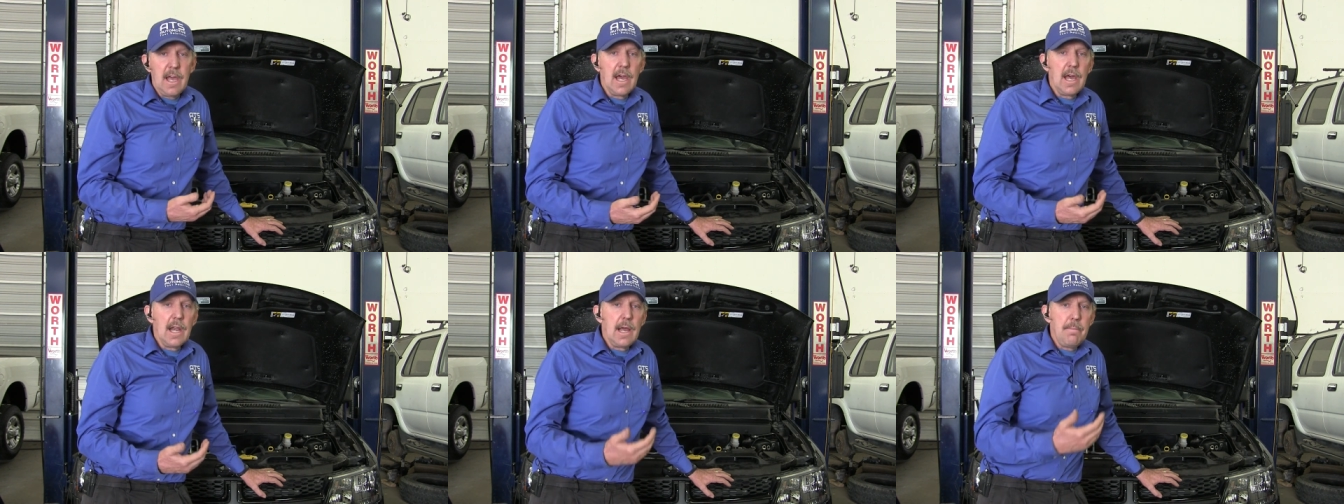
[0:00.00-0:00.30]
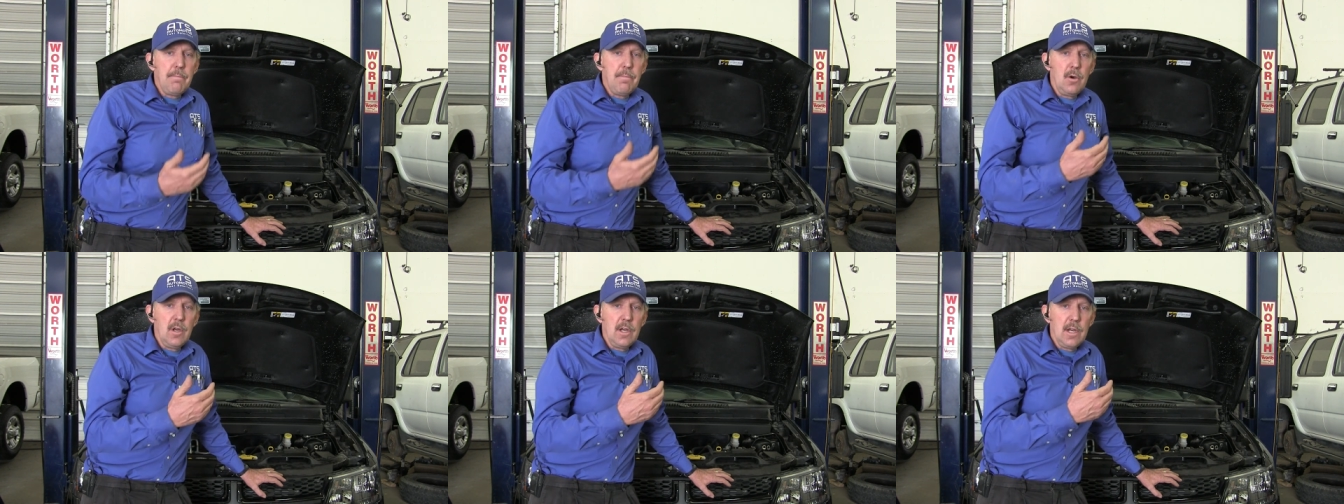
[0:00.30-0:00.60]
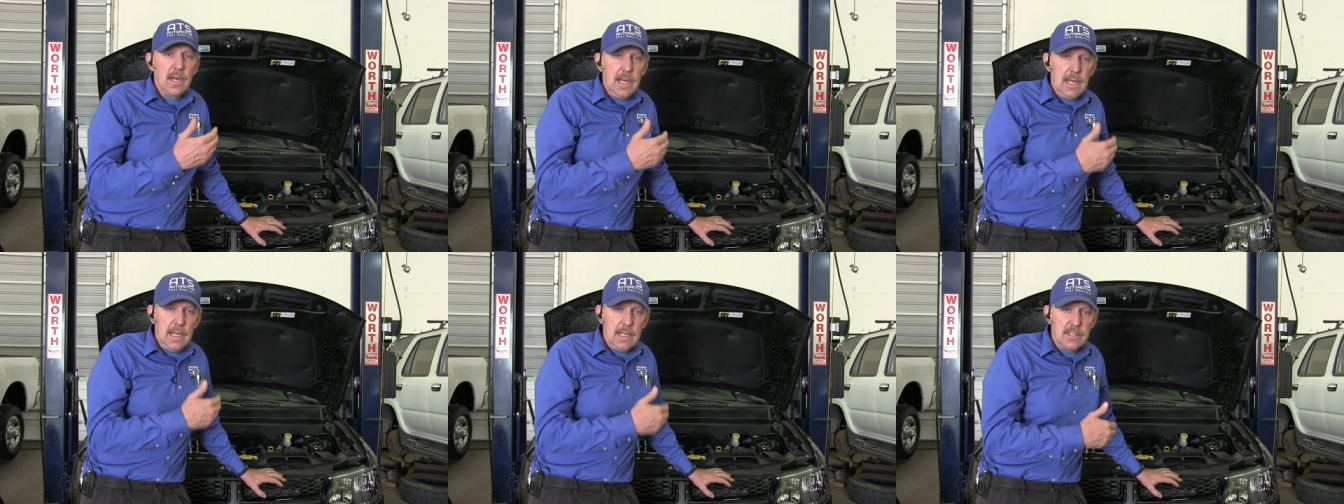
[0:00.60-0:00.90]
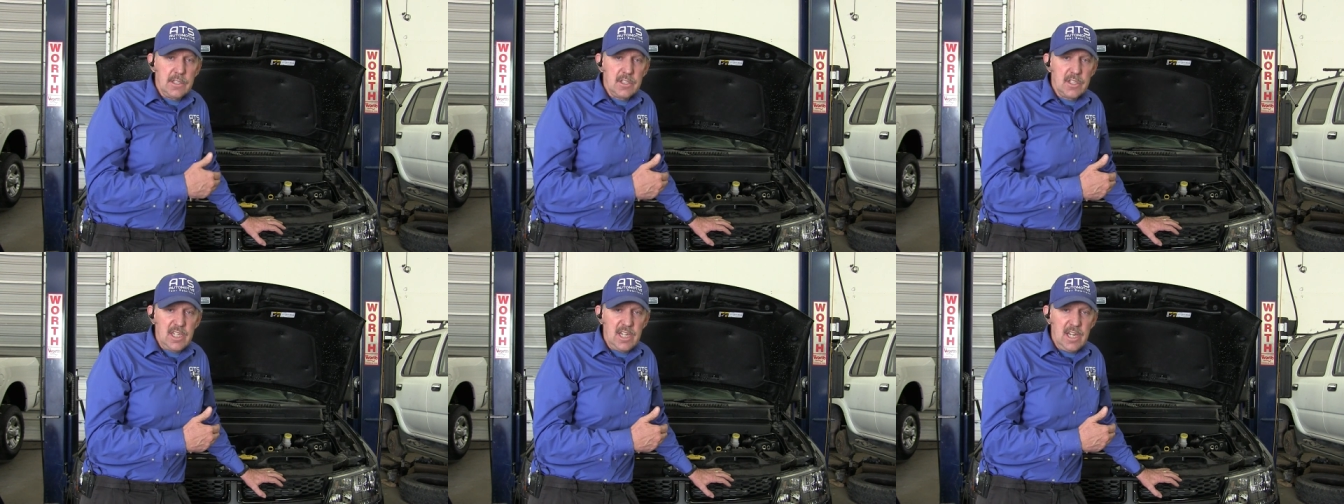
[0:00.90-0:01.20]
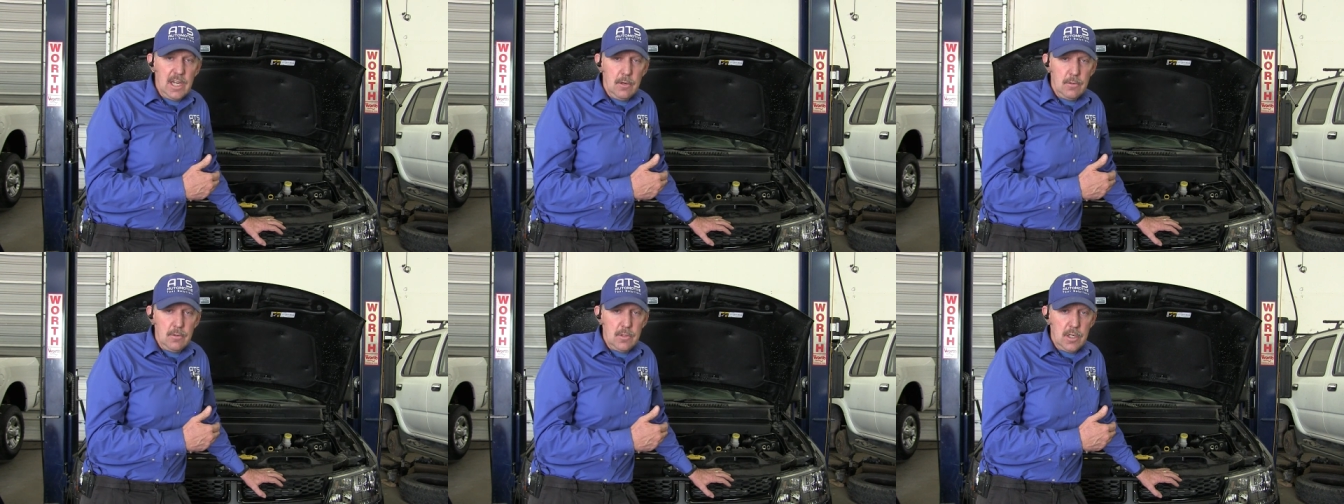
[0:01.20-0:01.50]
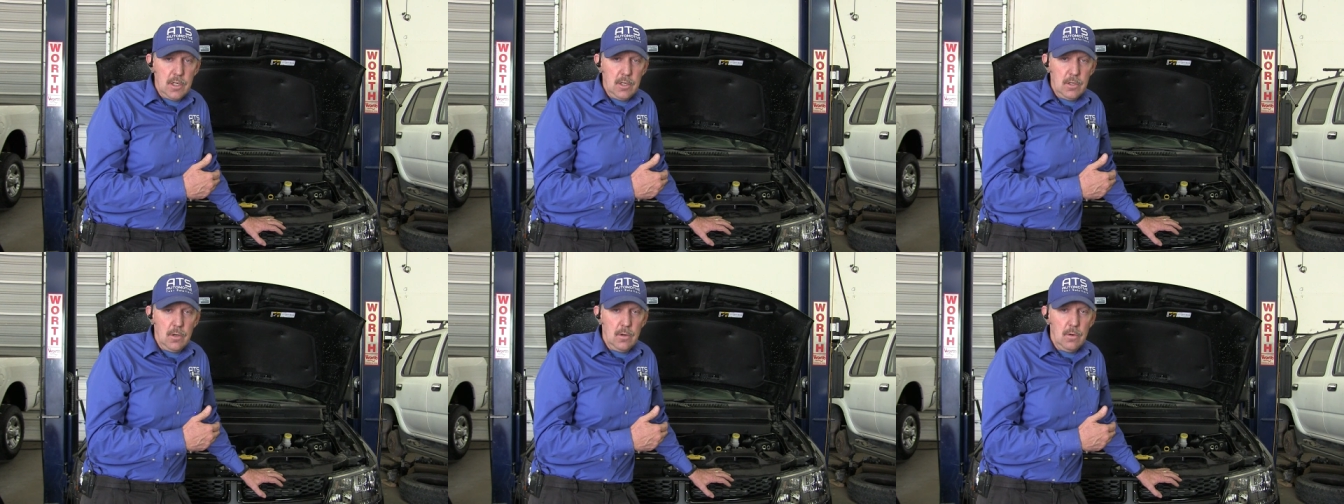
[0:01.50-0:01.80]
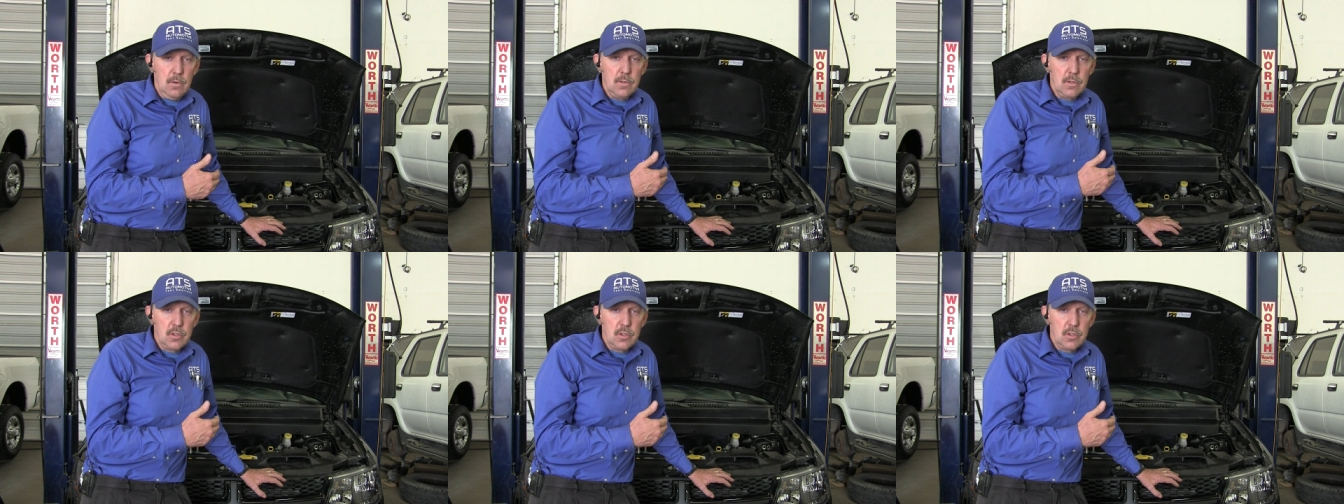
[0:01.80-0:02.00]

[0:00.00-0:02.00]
and I put in CO2,